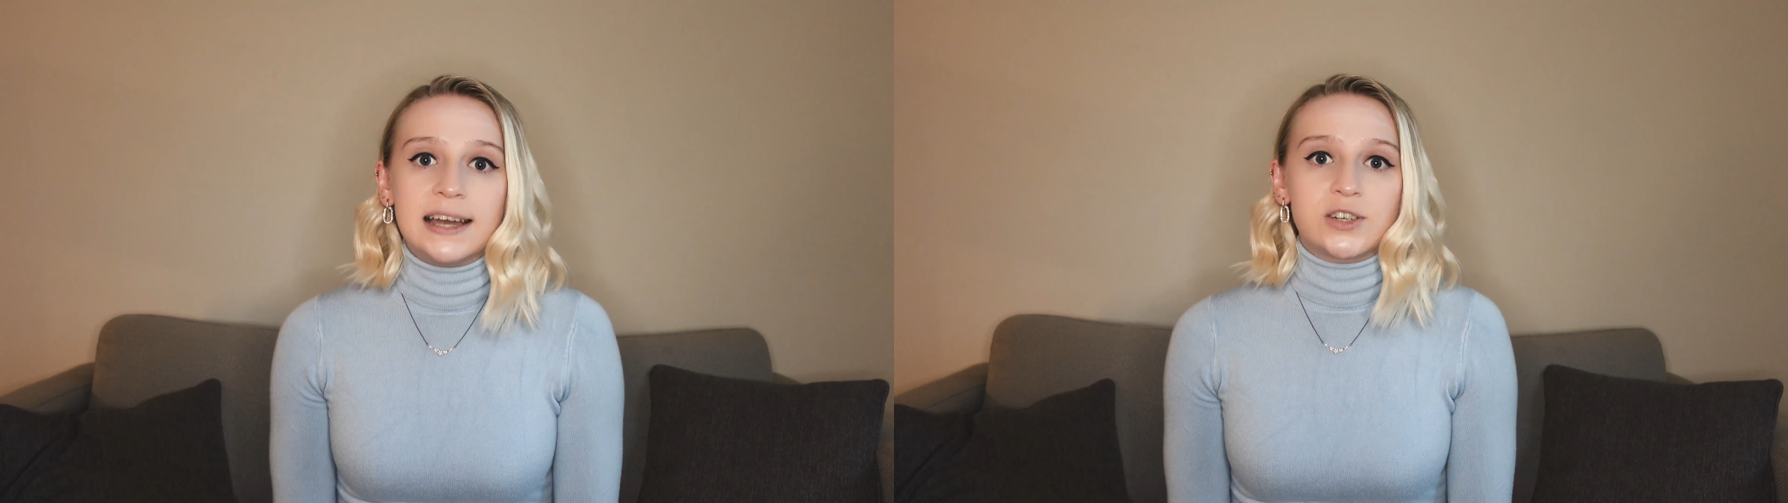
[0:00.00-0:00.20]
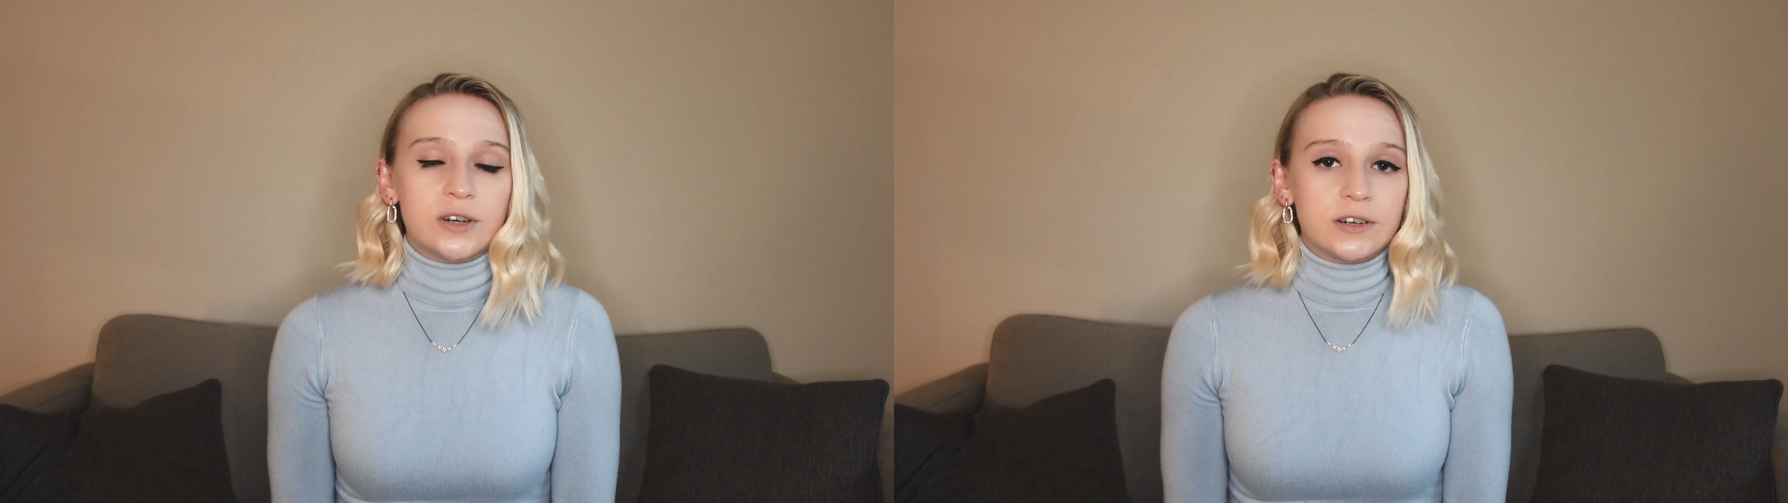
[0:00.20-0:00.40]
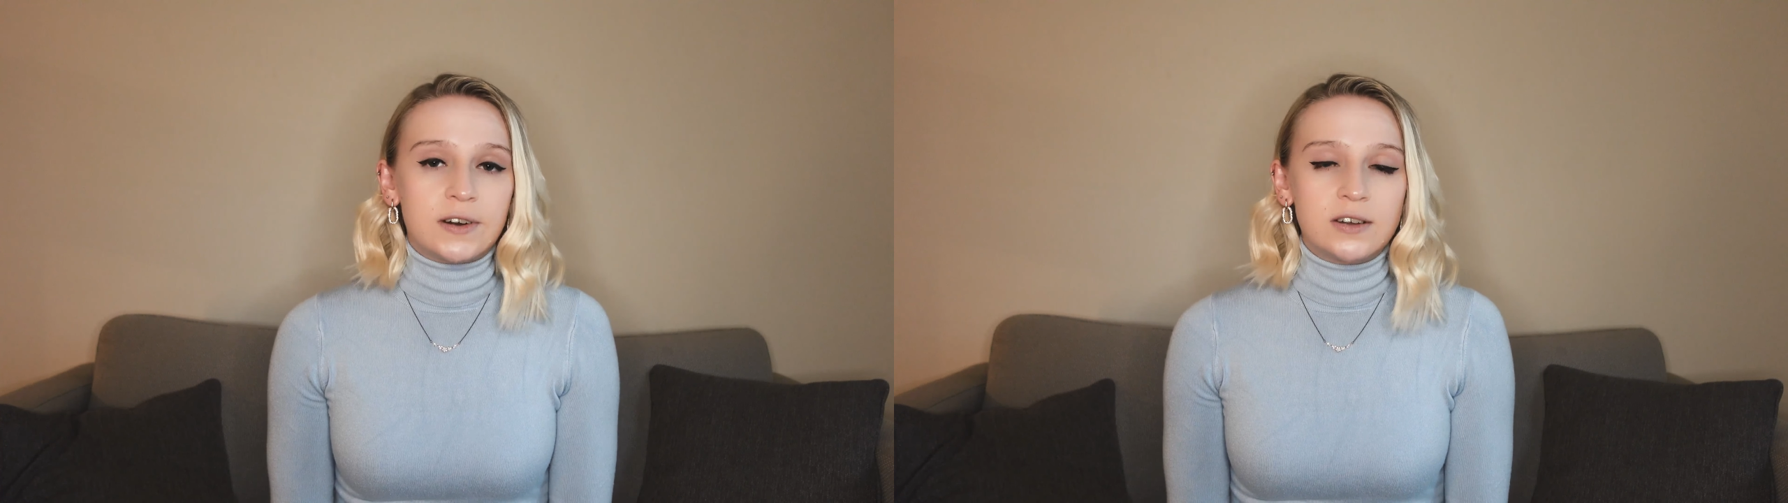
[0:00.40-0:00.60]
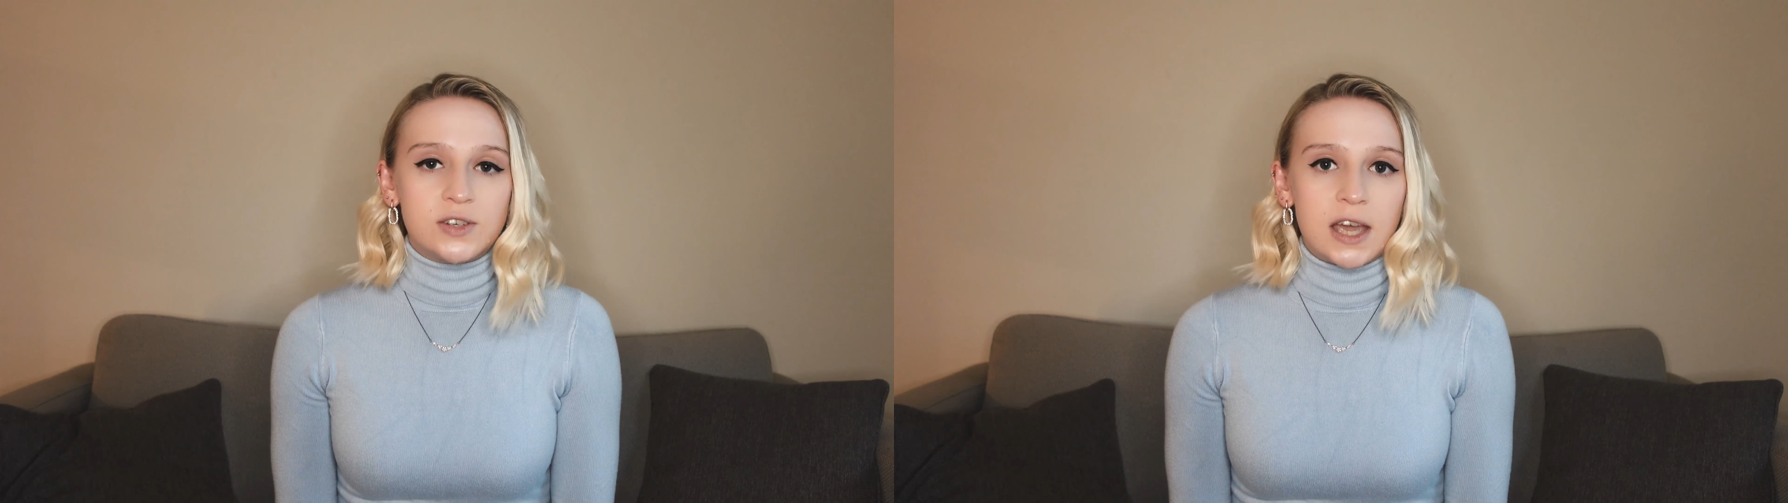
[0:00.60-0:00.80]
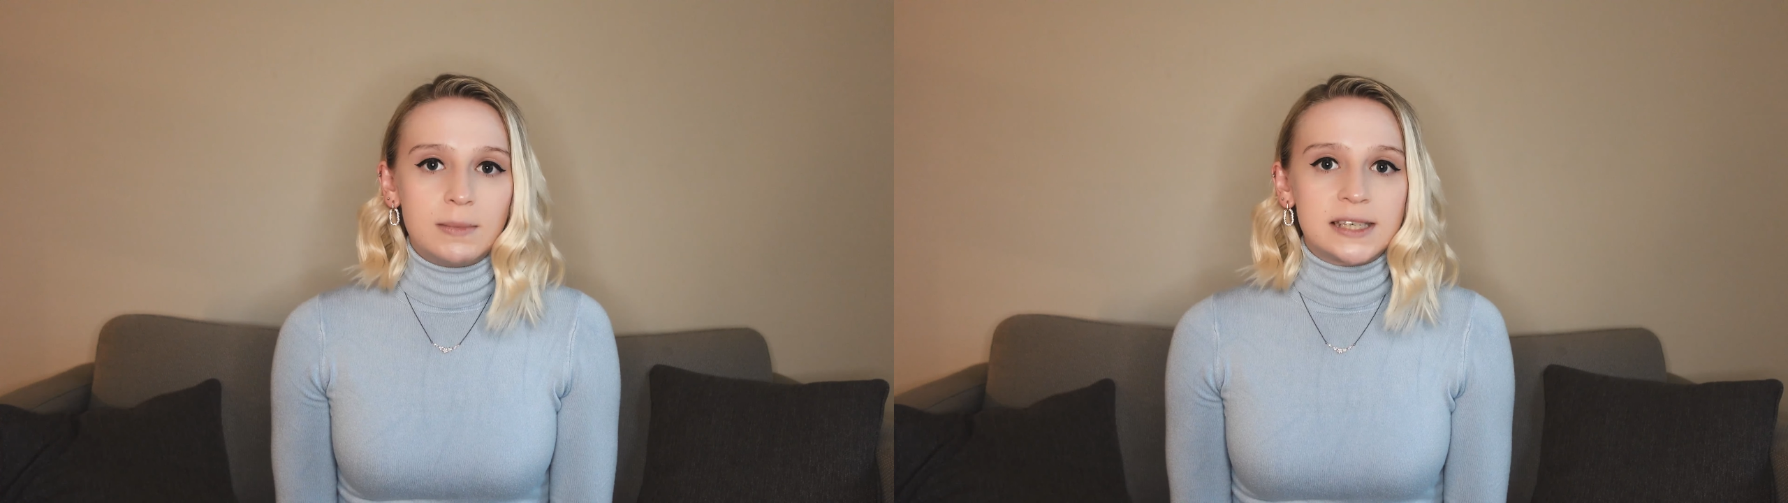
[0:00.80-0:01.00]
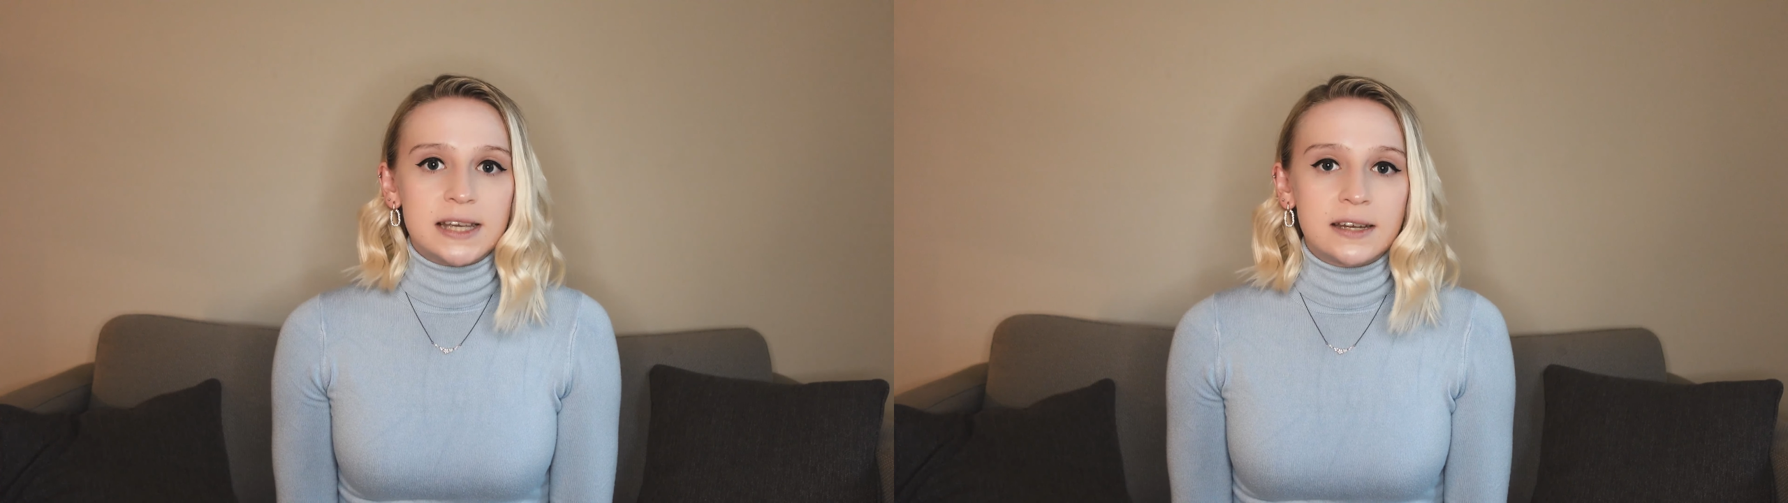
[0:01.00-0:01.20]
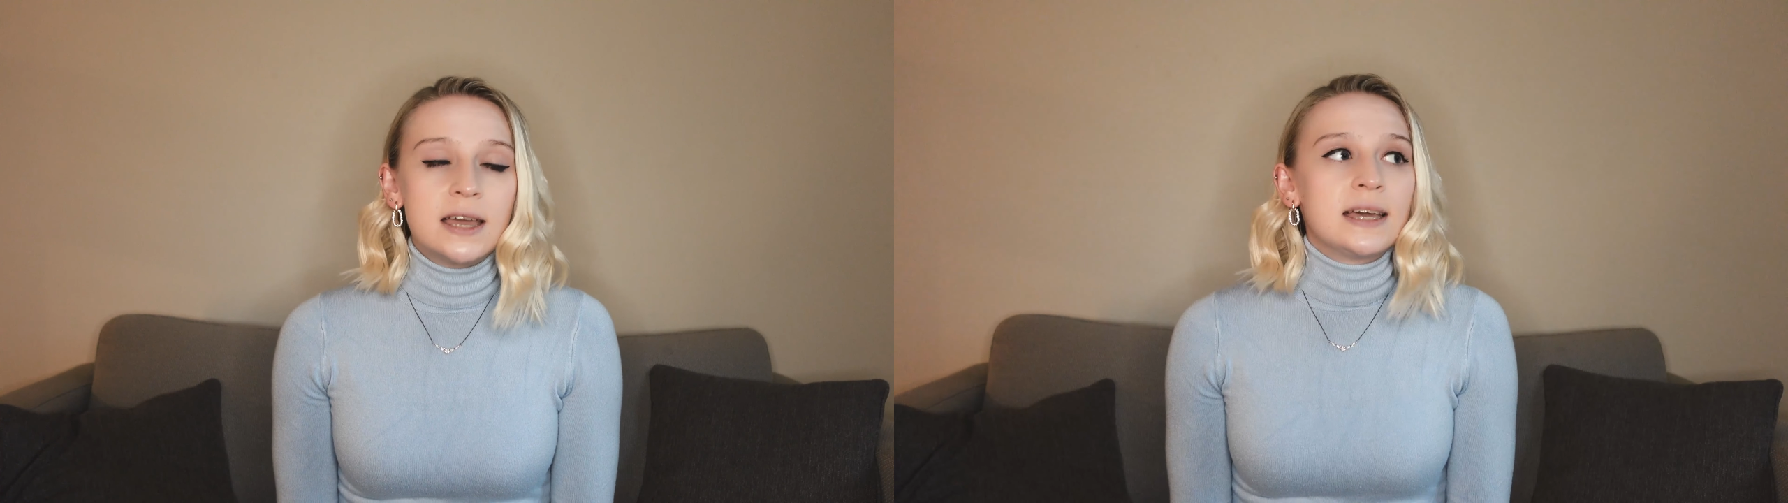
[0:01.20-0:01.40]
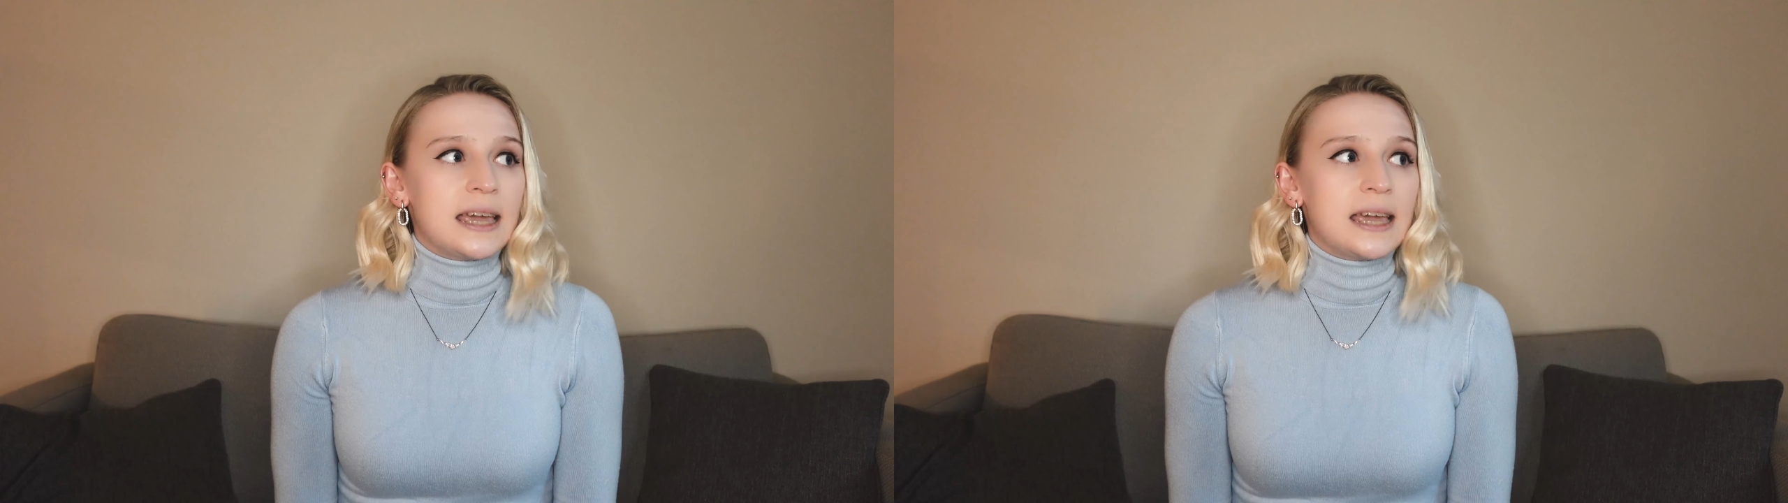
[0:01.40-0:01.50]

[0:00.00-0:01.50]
I turned around to him and said,